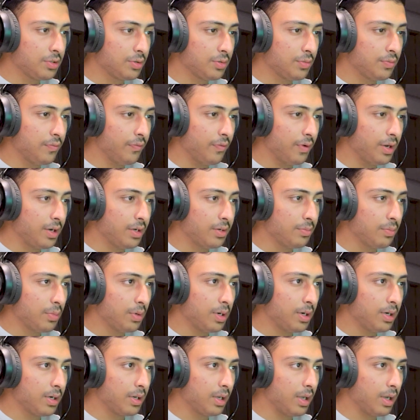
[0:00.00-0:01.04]
shoot one
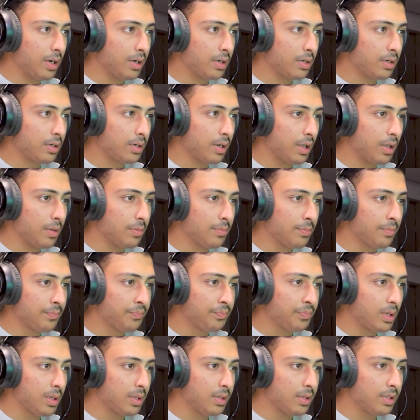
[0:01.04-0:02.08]
bullet at a time.
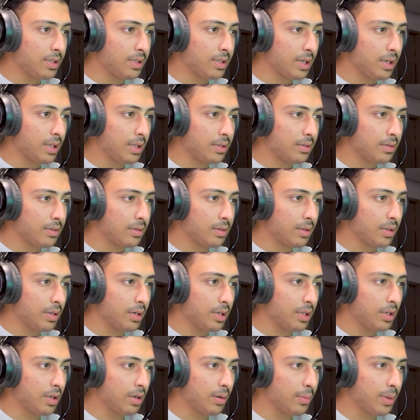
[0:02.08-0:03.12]
And these are like
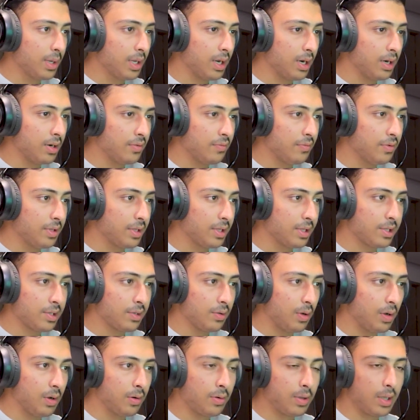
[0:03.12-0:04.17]
three coming at once.
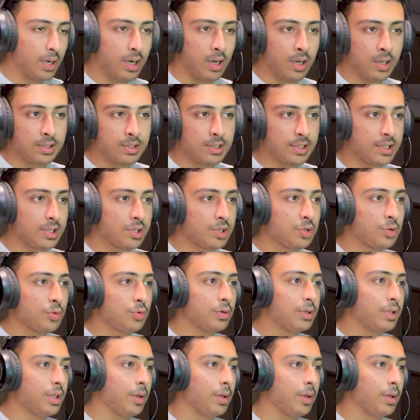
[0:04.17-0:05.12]
So how can I just shoot